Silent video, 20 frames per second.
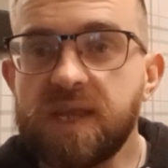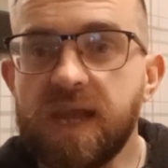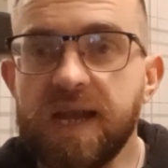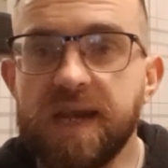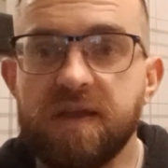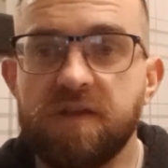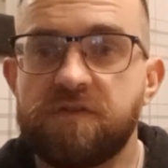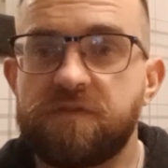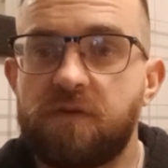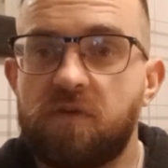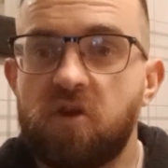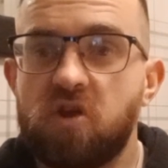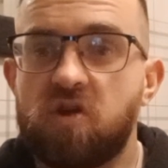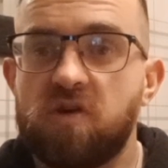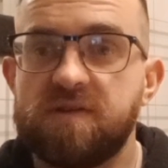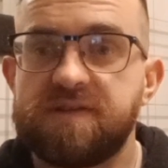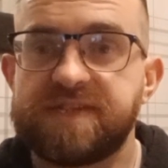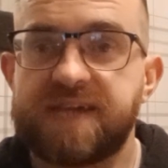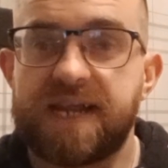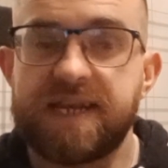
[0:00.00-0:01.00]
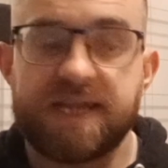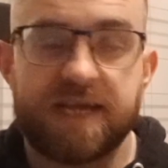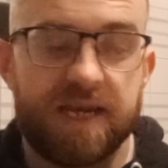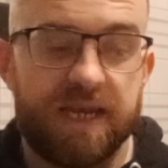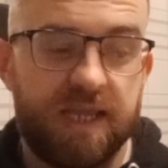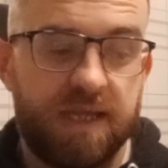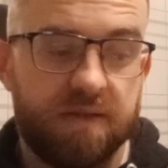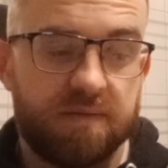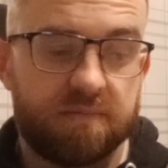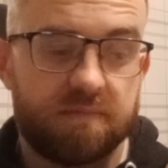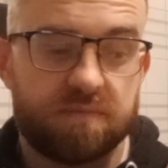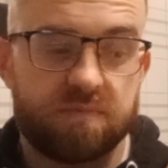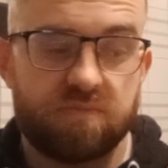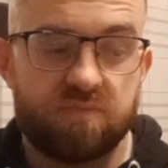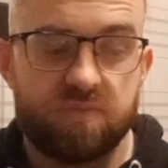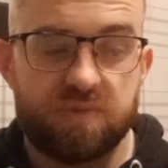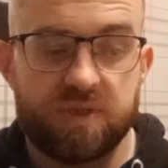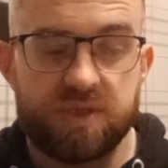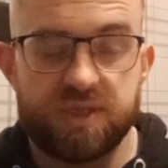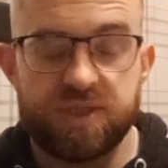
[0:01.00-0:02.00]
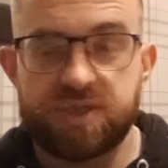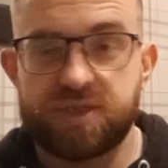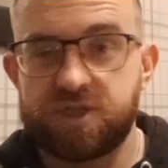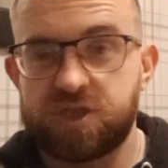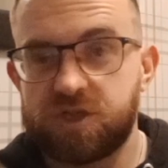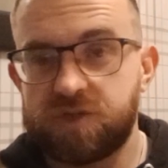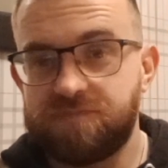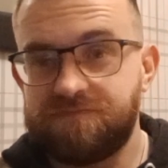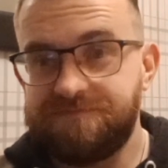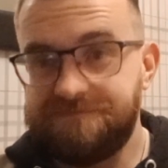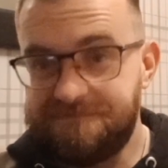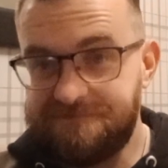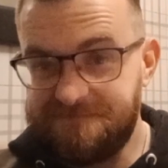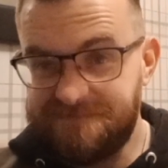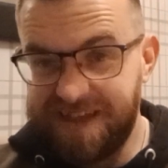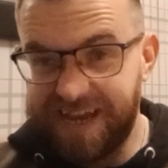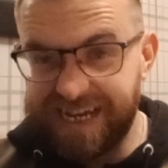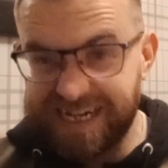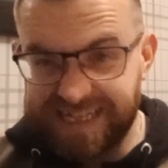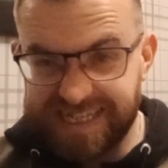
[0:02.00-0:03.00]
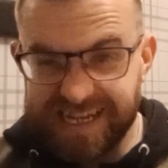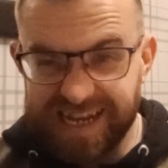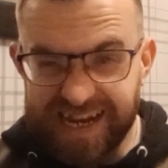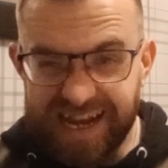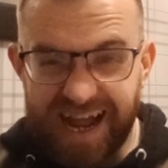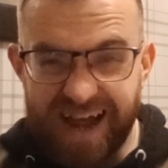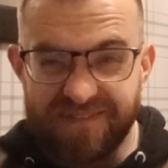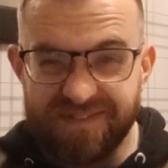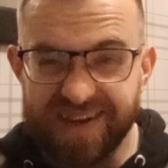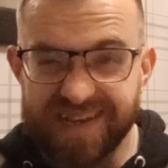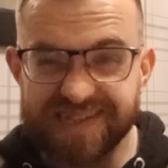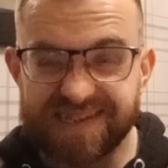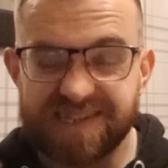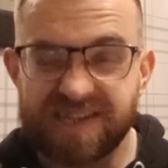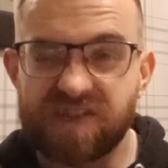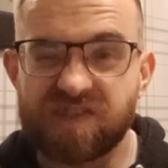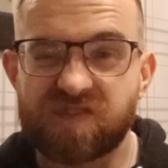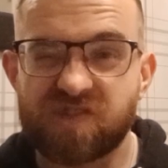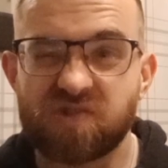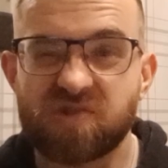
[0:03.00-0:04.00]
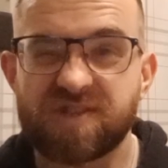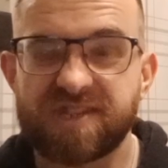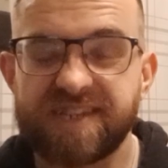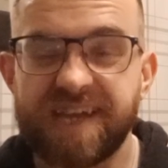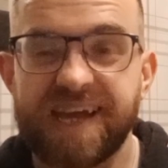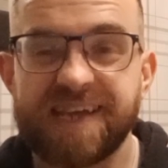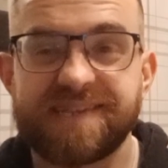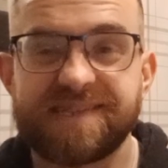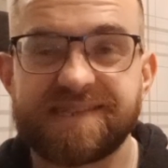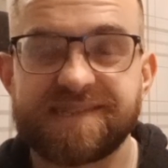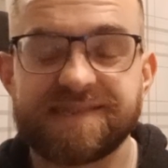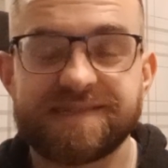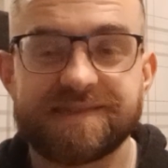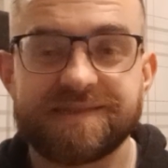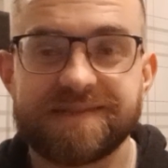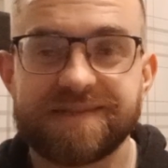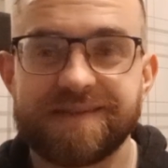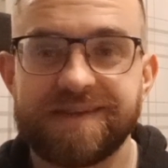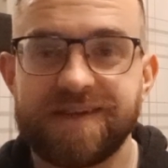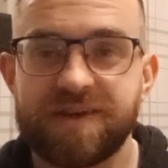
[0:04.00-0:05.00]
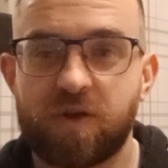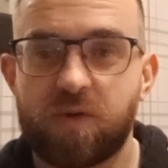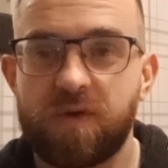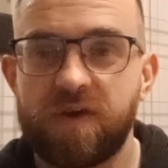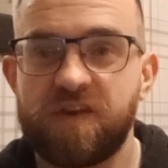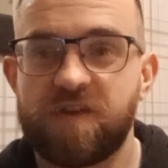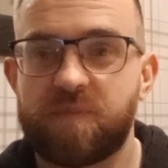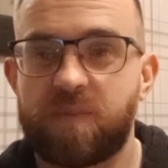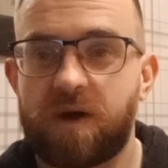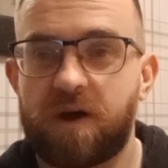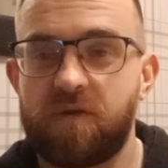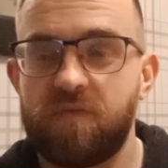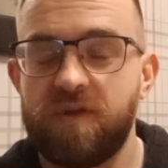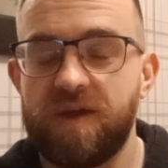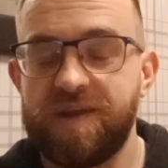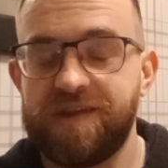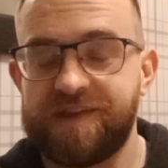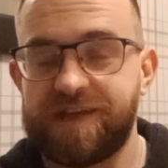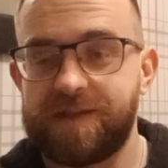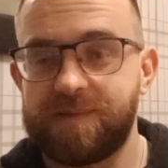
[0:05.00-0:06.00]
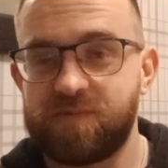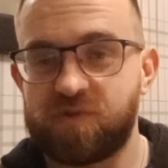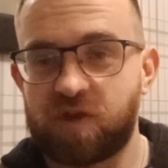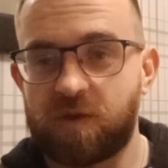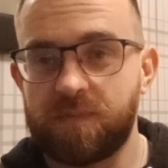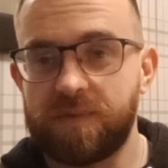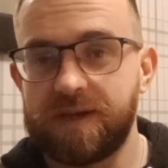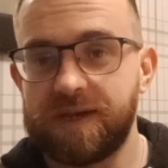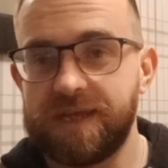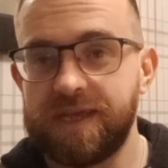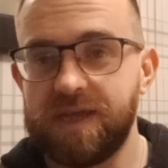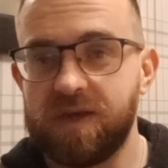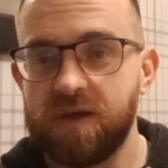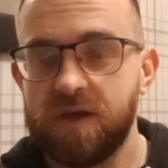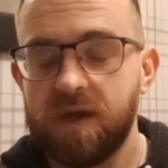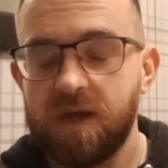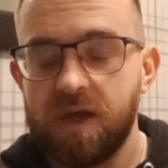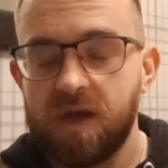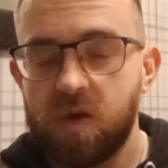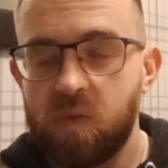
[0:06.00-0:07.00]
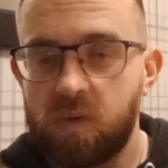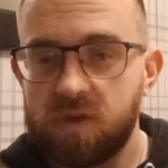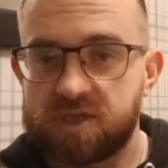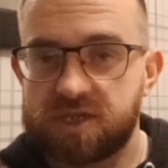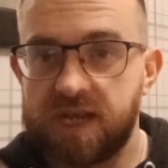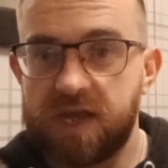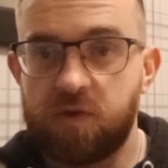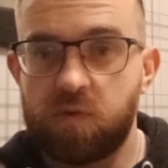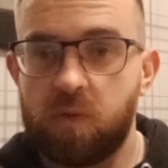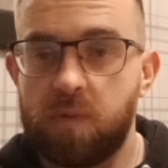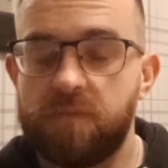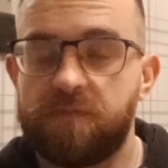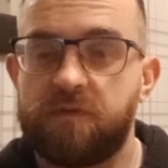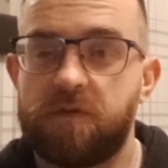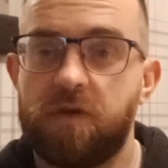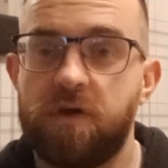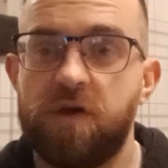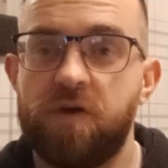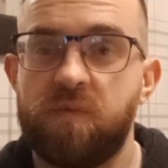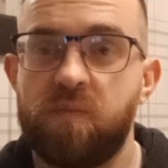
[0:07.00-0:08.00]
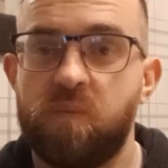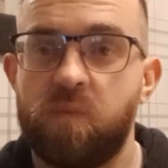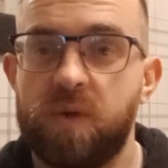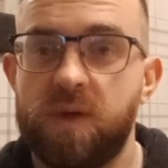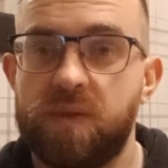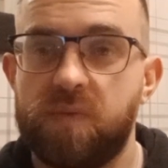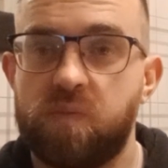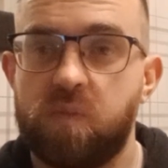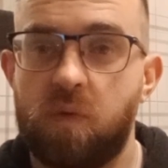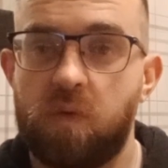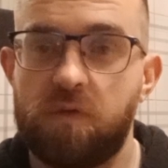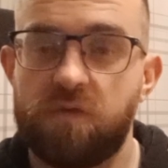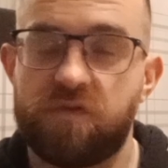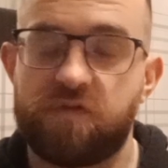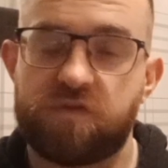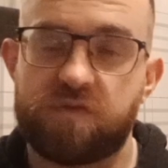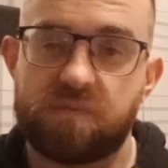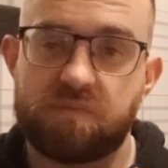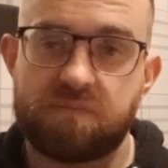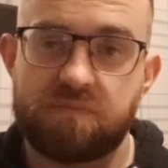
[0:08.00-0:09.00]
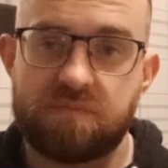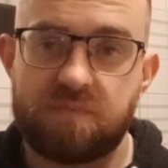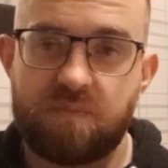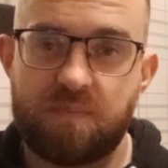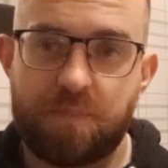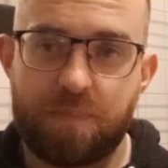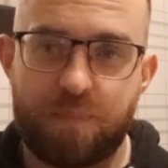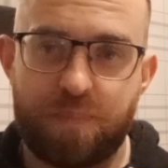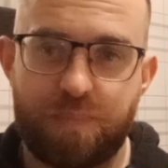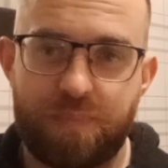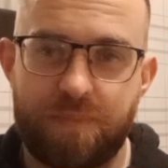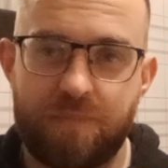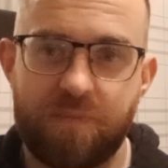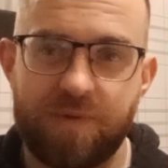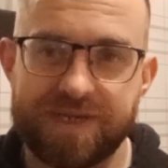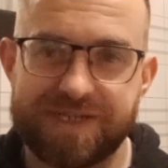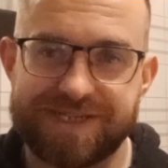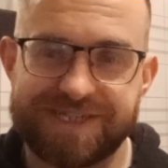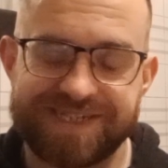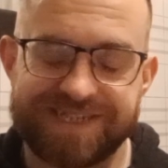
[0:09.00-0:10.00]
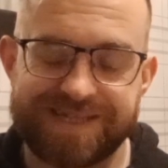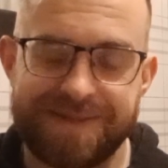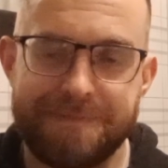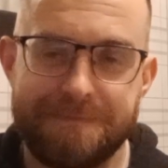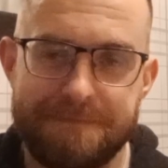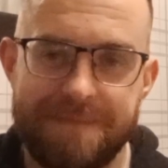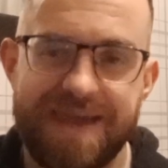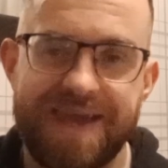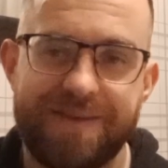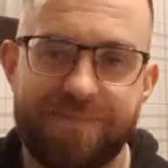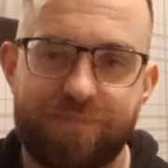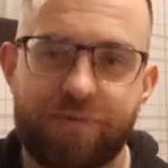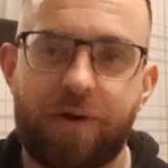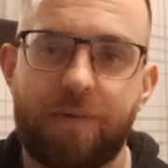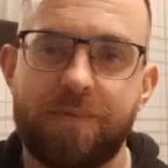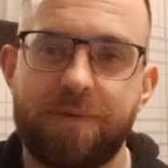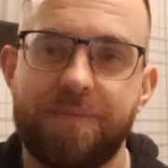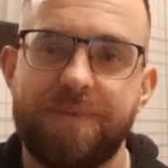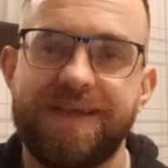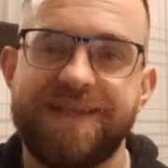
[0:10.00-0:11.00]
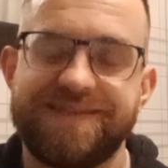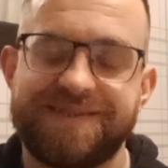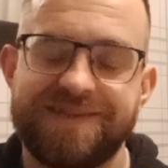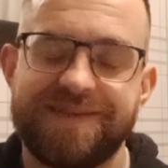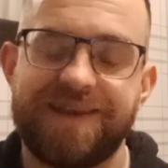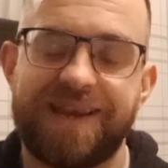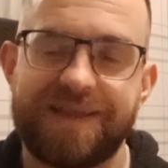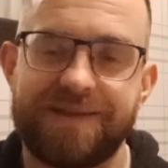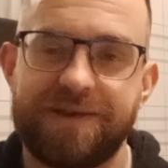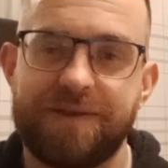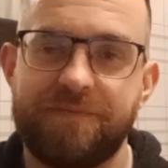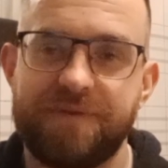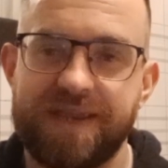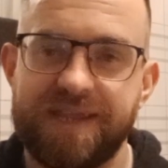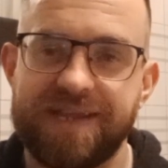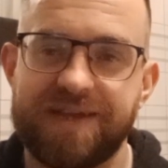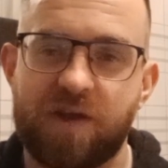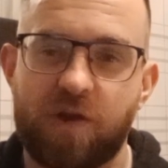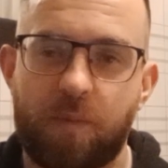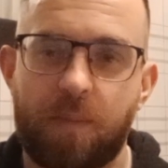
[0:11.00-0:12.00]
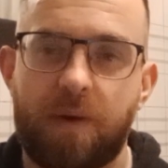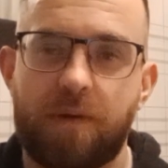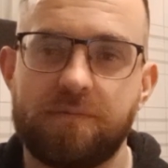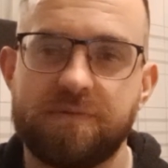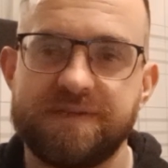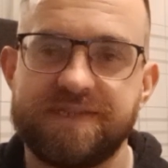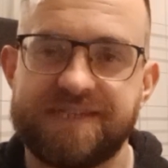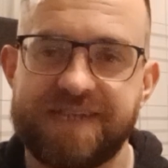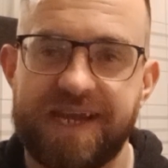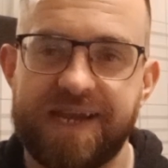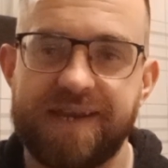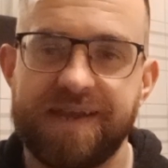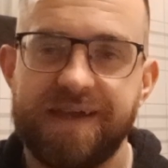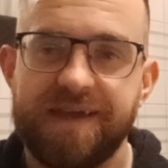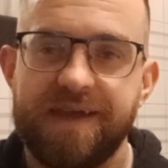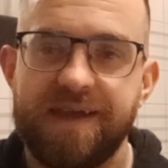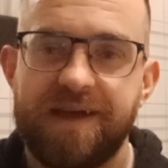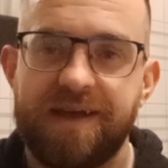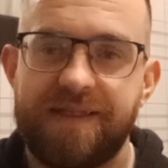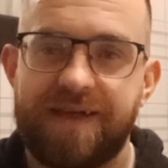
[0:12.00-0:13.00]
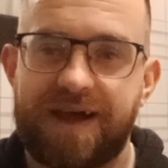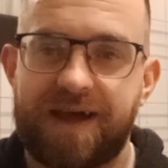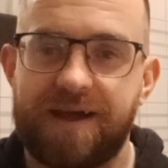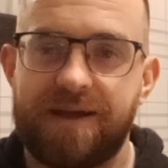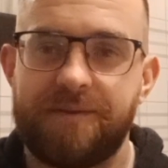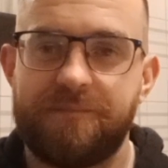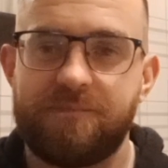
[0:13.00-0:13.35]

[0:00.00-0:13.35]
He's very good tactically. He did have instant success at Queen's Park Rangers, had him top of the league, which led to him flirting with Wolves, which is the main problem is, and like literally come out and said that